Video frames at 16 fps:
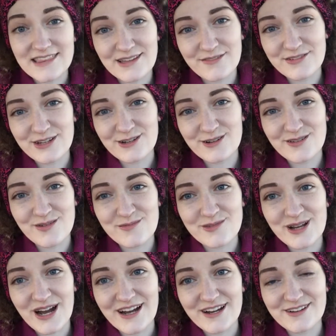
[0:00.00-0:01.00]
I'd love to hear from
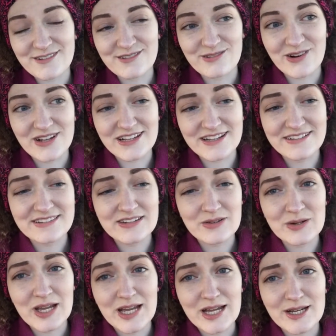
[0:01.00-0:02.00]
you guys while I
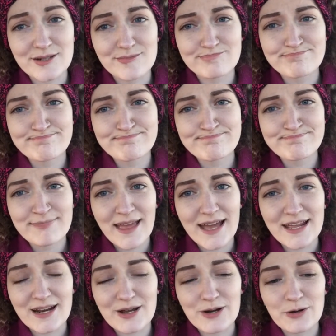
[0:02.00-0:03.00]
still can,
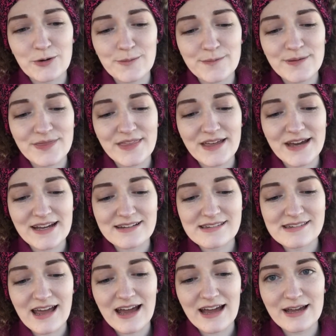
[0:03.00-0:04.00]
and I hope
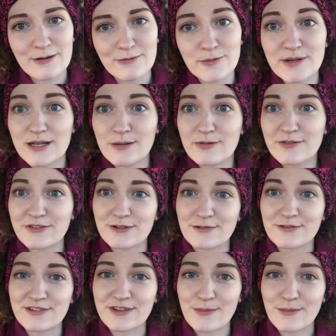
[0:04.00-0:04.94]
that I will be able to